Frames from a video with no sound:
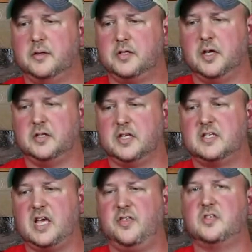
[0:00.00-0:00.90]
to
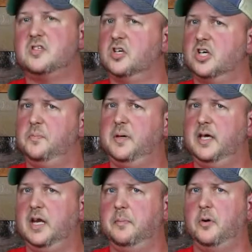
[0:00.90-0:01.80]
say this is a good
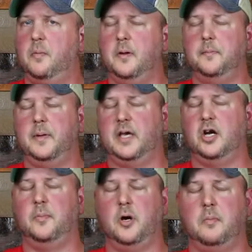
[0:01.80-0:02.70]

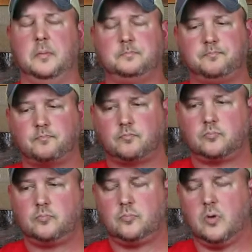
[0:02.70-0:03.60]
beginner bourbon.
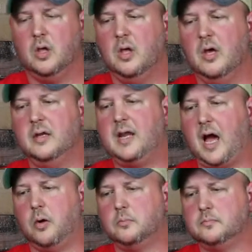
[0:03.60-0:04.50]

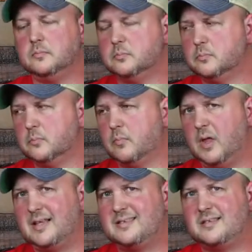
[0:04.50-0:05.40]
Now,
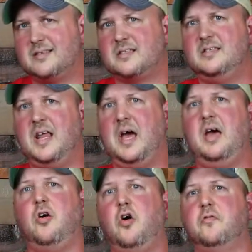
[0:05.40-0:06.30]
it's
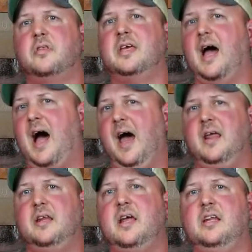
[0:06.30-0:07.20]
not overly
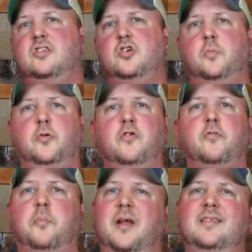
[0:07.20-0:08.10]
hot at 92
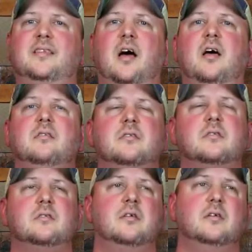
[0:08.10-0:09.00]
proof, but it
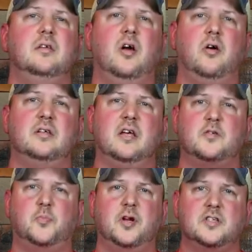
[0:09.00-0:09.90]
does, you know, it
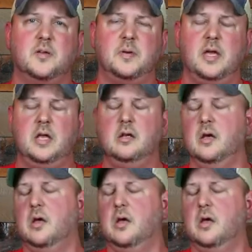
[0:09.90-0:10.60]
does bring some heat.